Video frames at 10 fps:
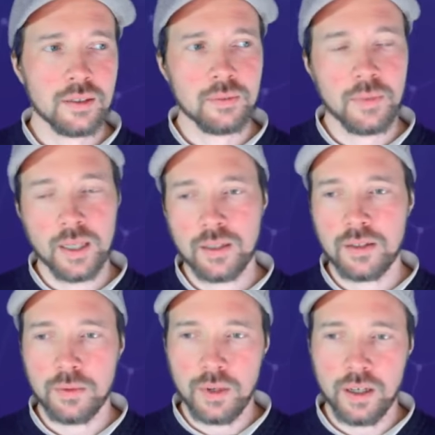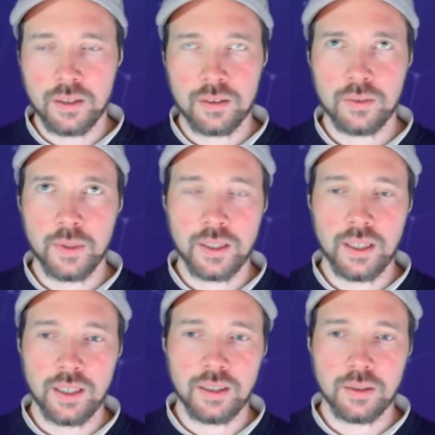minus 1 when
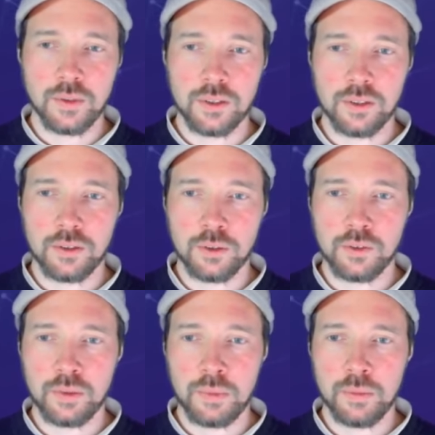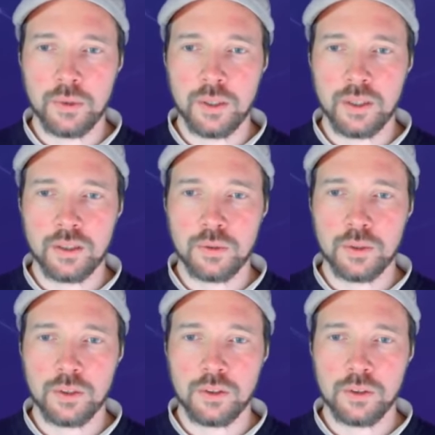n equals 2. Remember, n
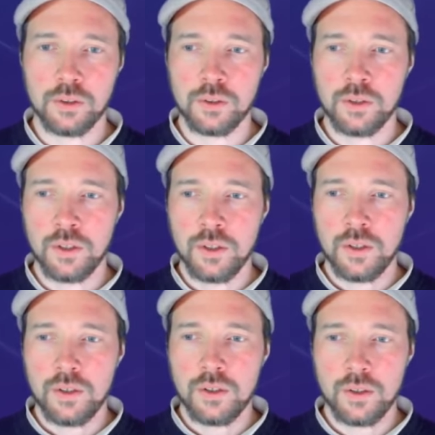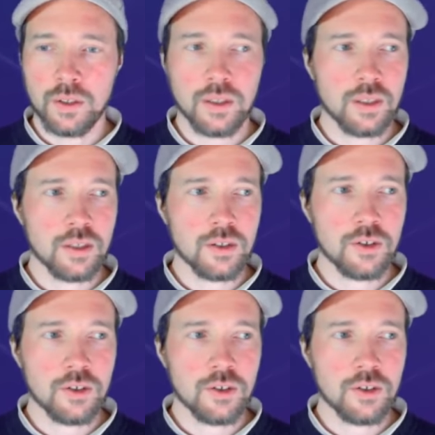equals 2. So then this is